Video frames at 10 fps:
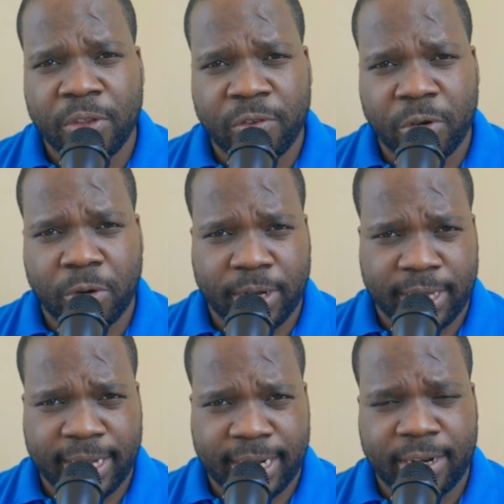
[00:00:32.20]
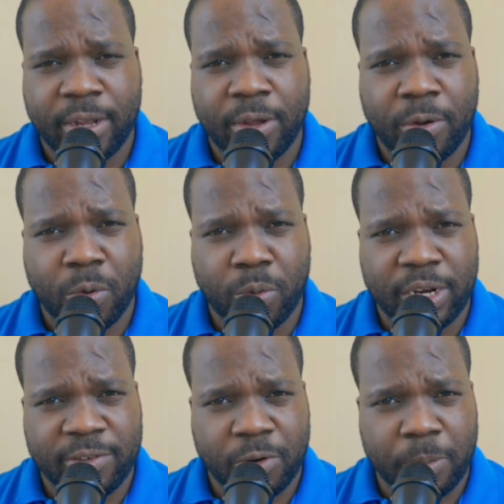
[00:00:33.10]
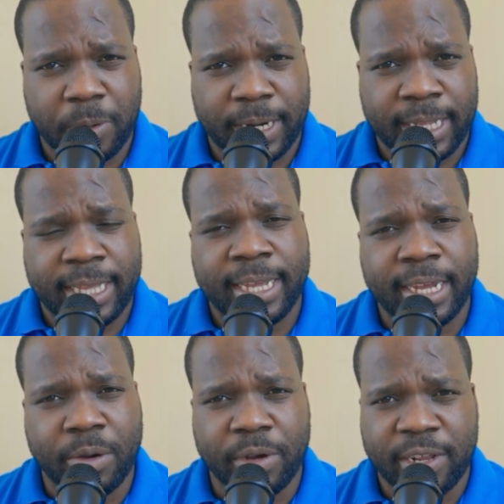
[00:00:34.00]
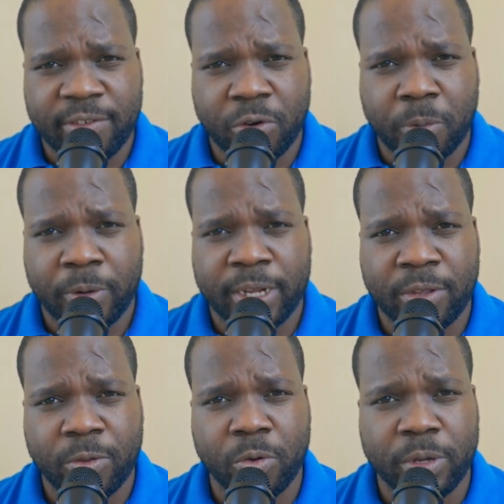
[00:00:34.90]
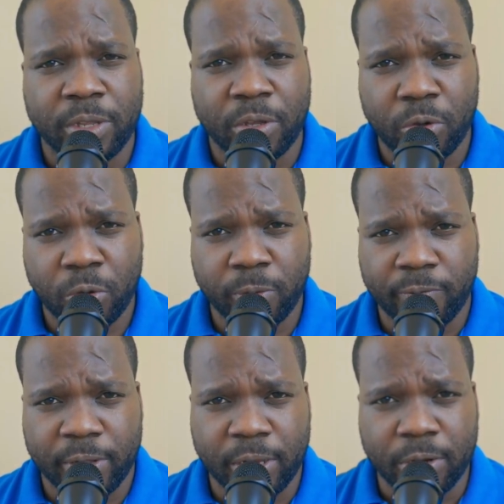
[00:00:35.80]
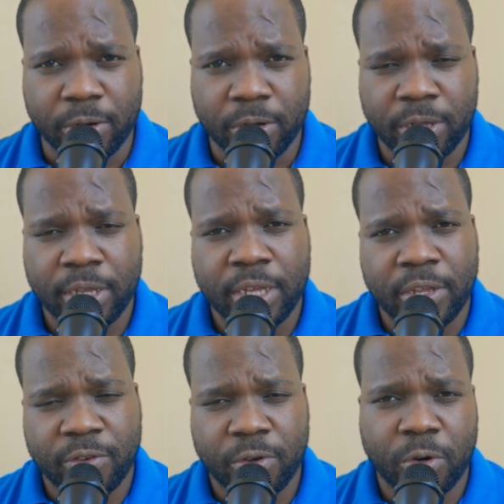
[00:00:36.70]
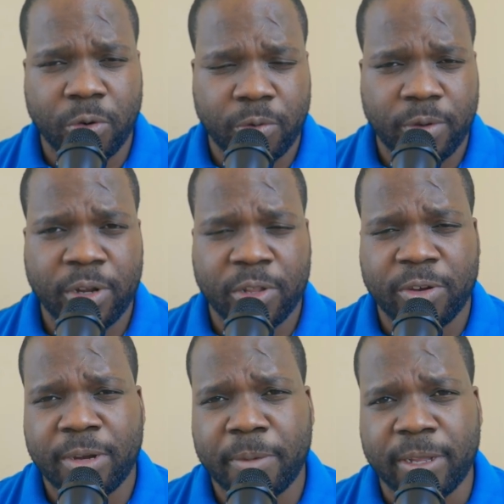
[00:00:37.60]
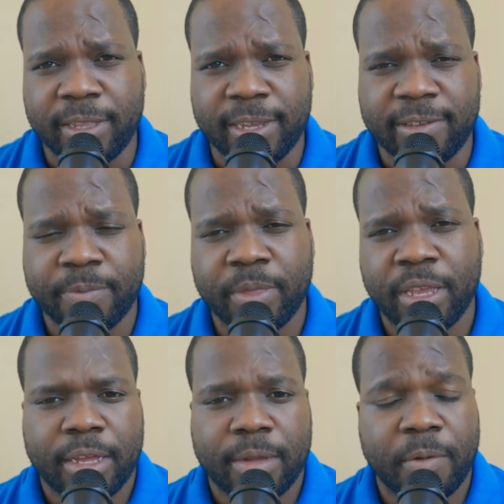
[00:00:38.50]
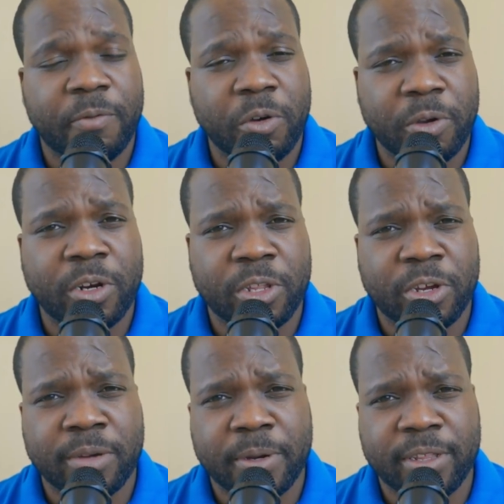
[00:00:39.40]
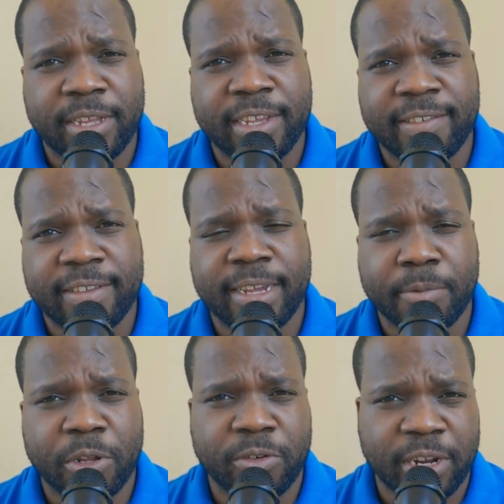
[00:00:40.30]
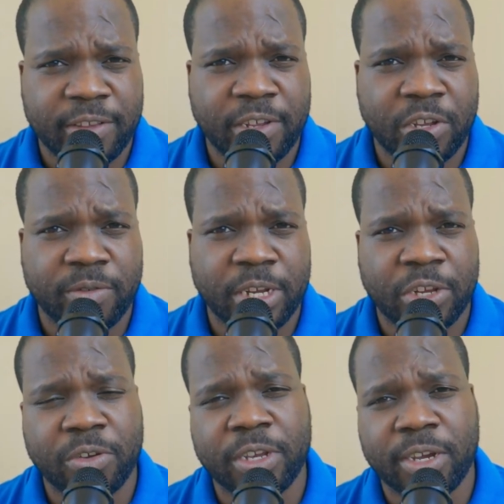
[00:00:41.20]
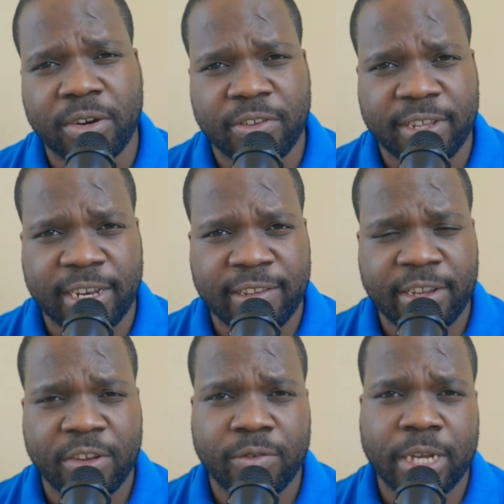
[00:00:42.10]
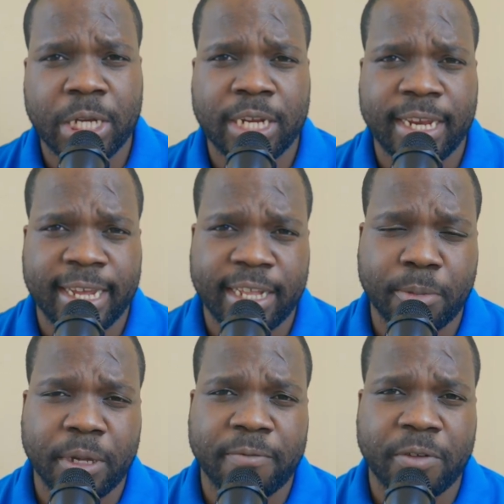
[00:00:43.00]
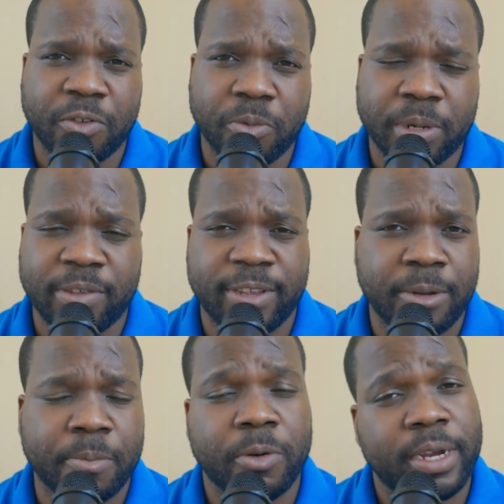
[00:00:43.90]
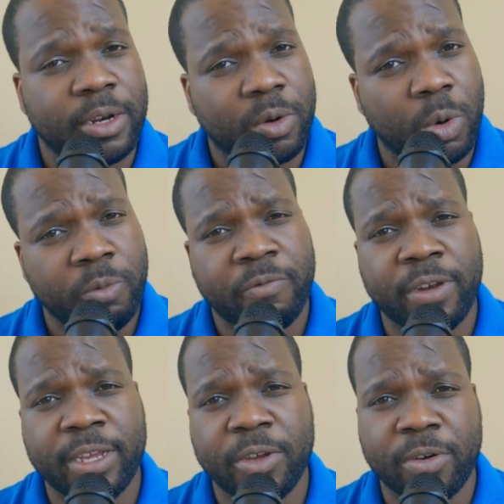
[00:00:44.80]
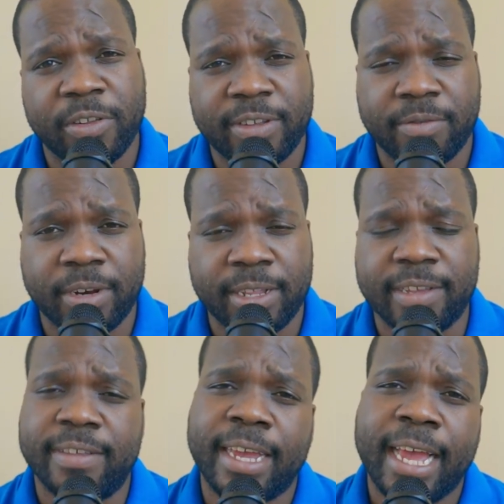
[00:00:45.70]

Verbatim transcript: So again, what is copyright and what has copyright to do with a YouTube video? So we're going to talk about this. Before we're going to talk about this, I'm going to draw the situation so you can understand the situation, and then I'm going to give you some example and hopefully you understand what it is.